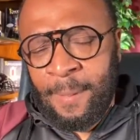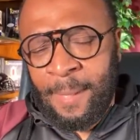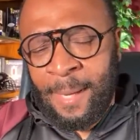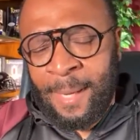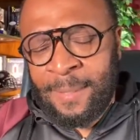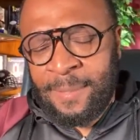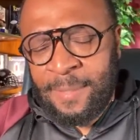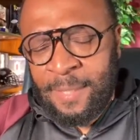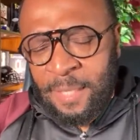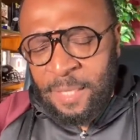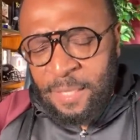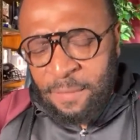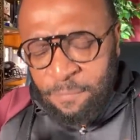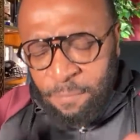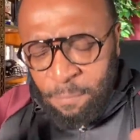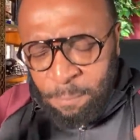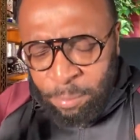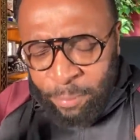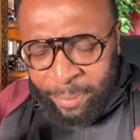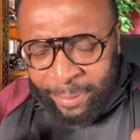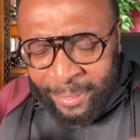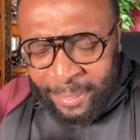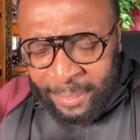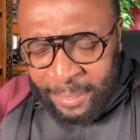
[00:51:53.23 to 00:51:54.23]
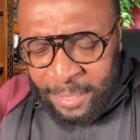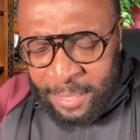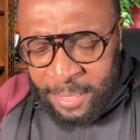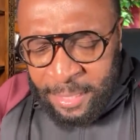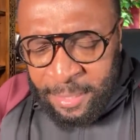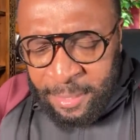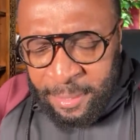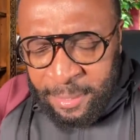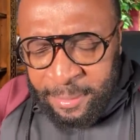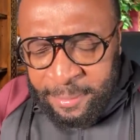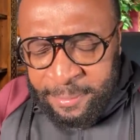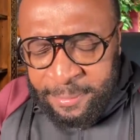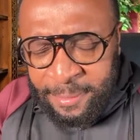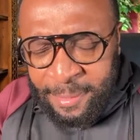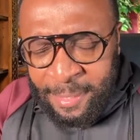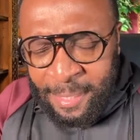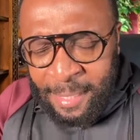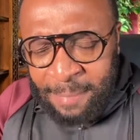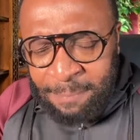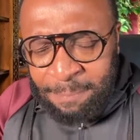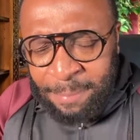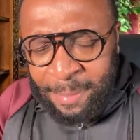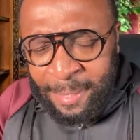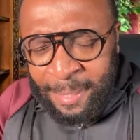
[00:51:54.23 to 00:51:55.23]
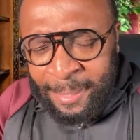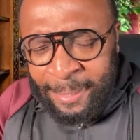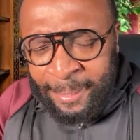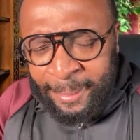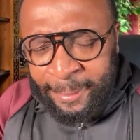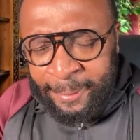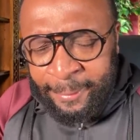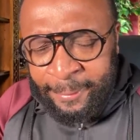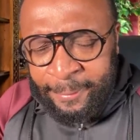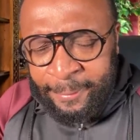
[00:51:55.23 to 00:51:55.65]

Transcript: I thank you for bringing healing to that pain.